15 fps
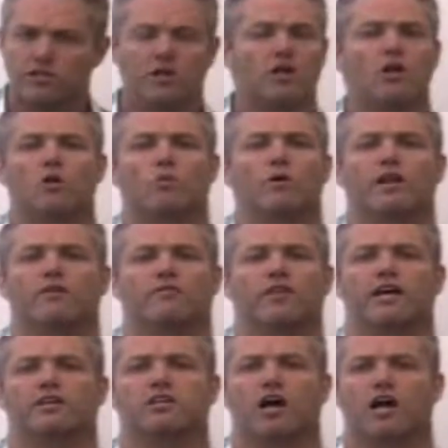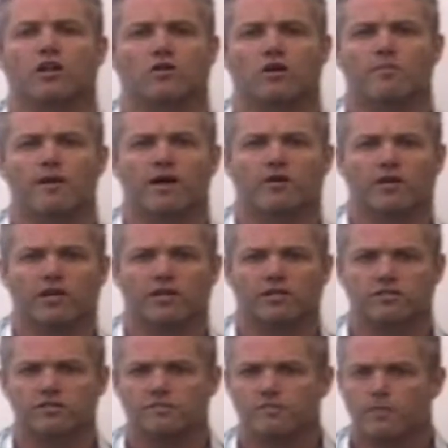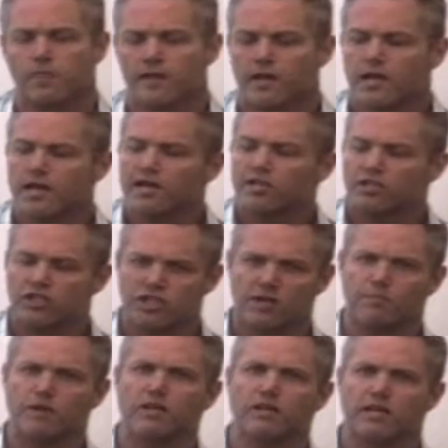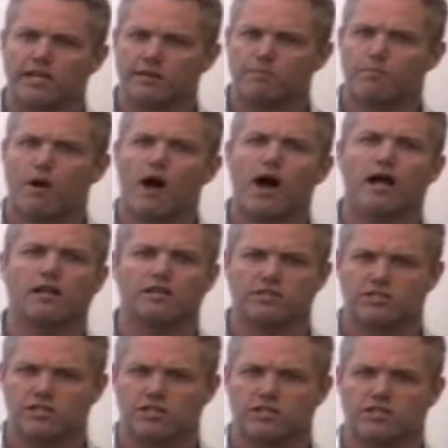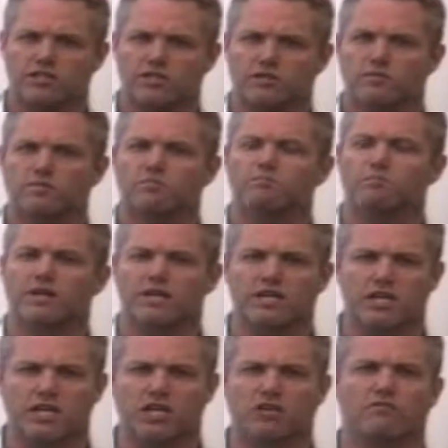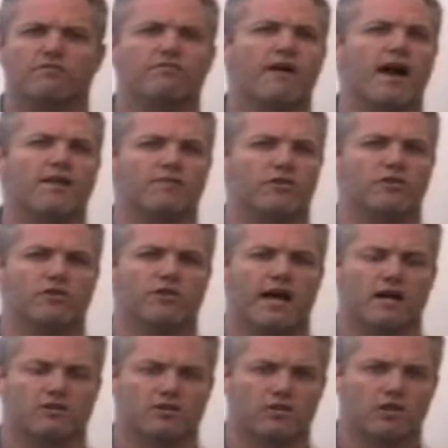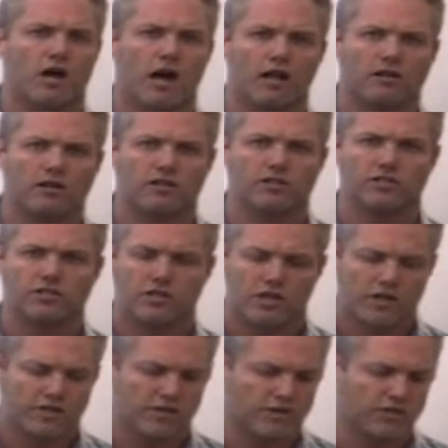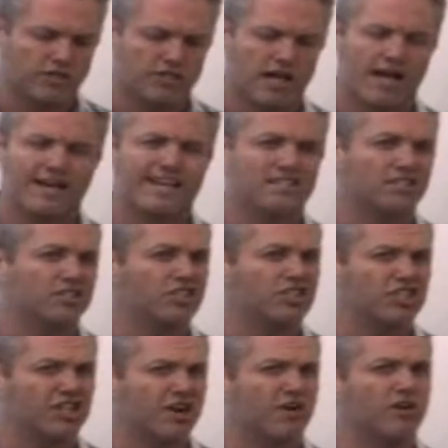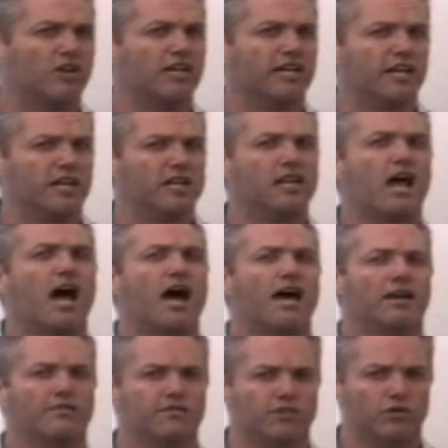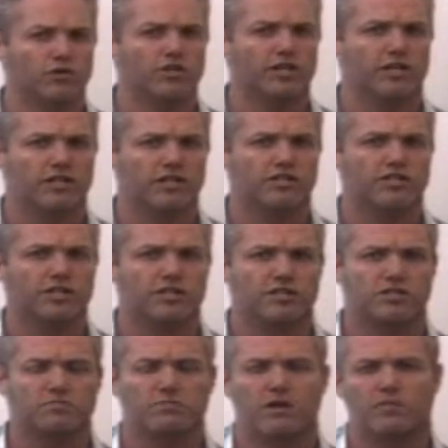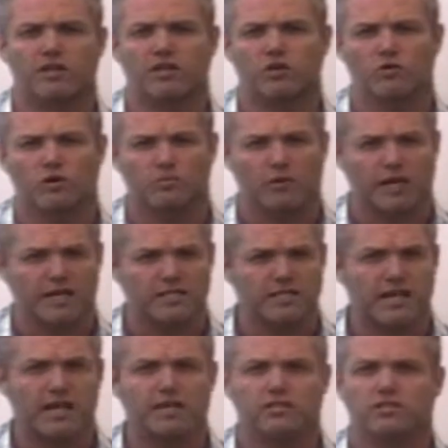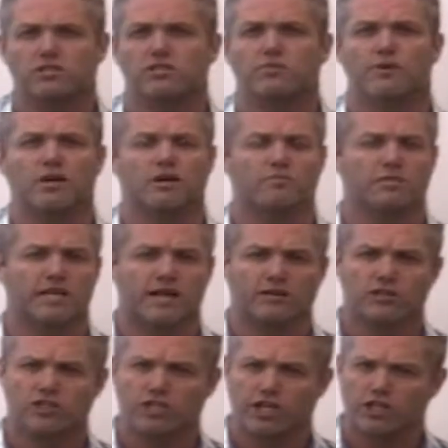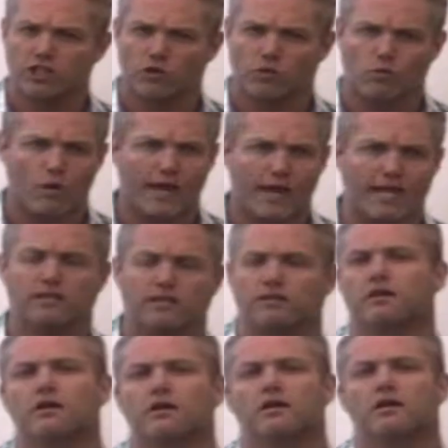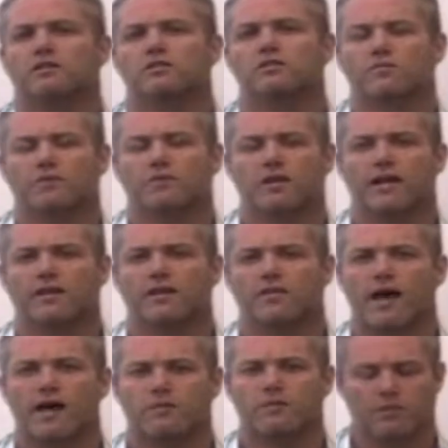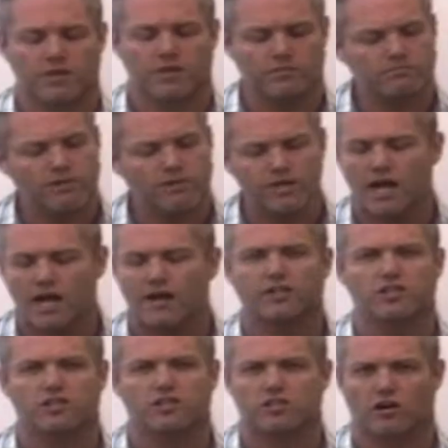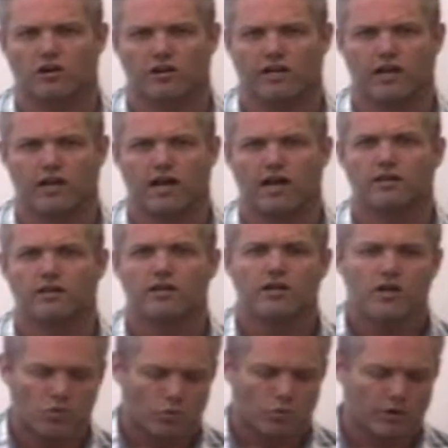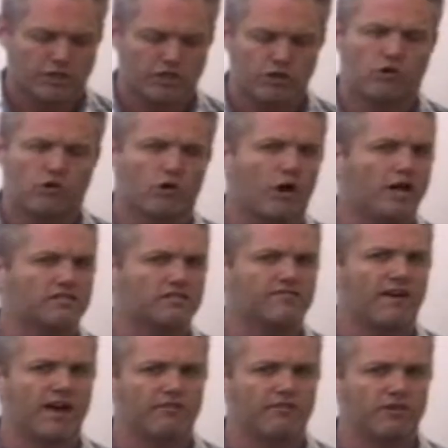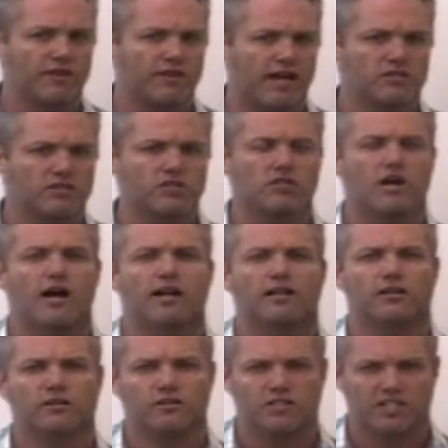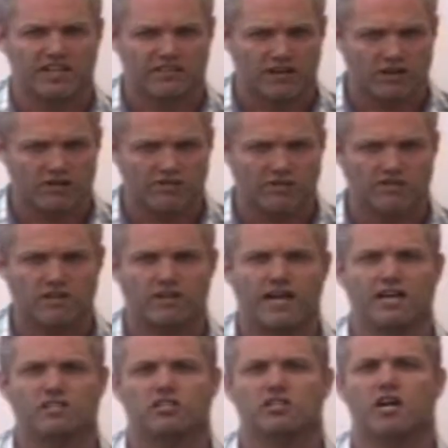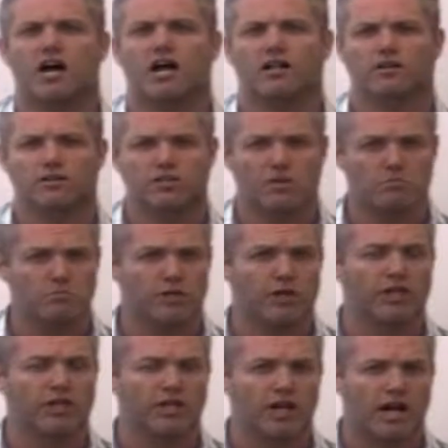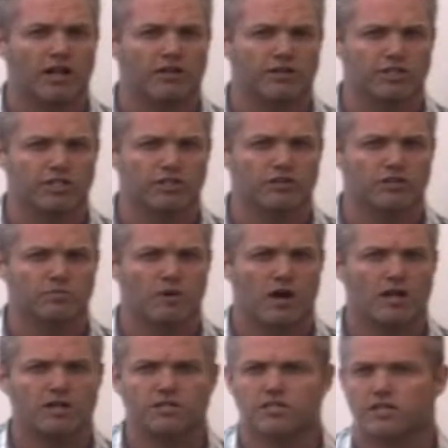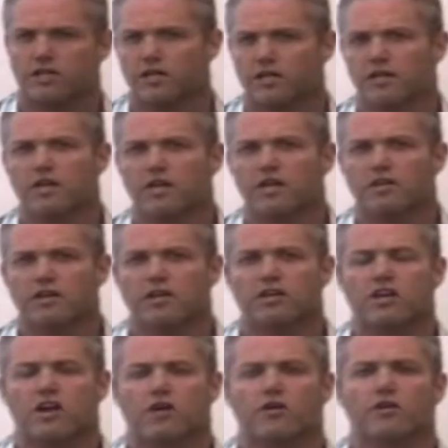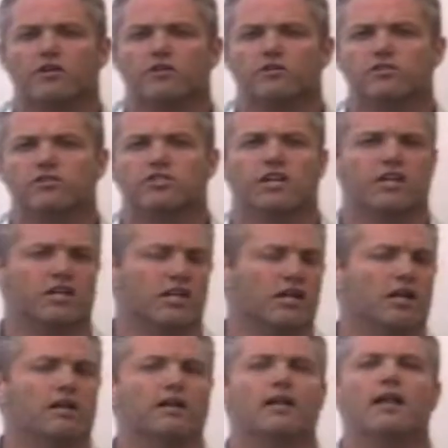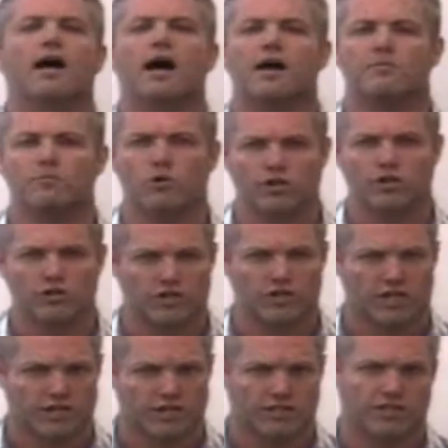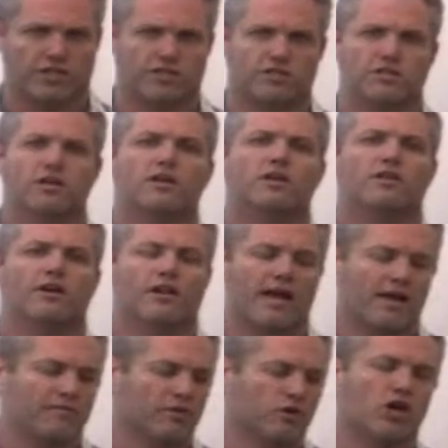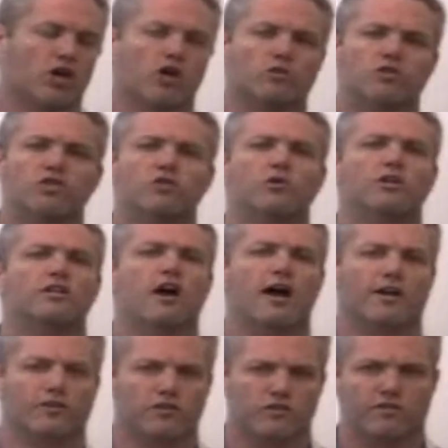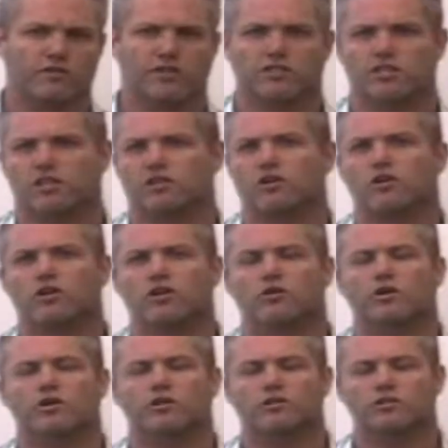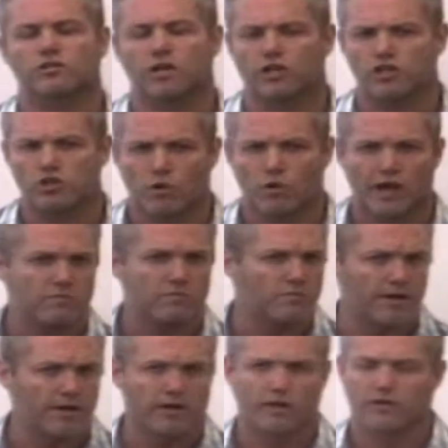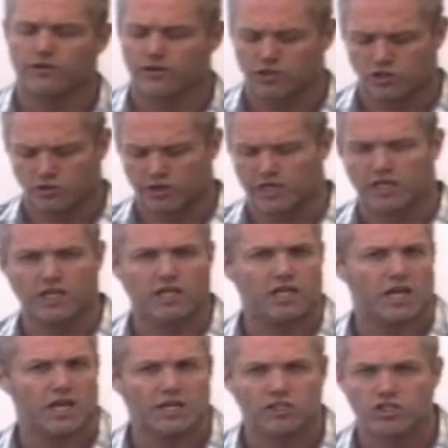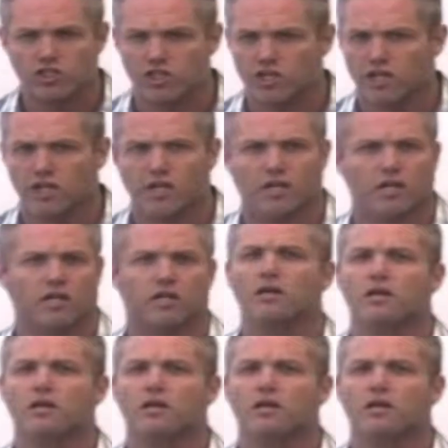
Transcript: whatever that dollar amount is. Typically, policies beneath $500,000, there's not necessarily a lot of due diligence. Maybe they do a blood test, someone comes out and checks your weight and something like that, but not necessarily a lot. Once you cross $500,000, $750,000, $1 million insurance policy, then carriers tend to get a lot more due diligence. They'll have you go to a doctor's visit. They'll do a treadmill. They'll do an EKG.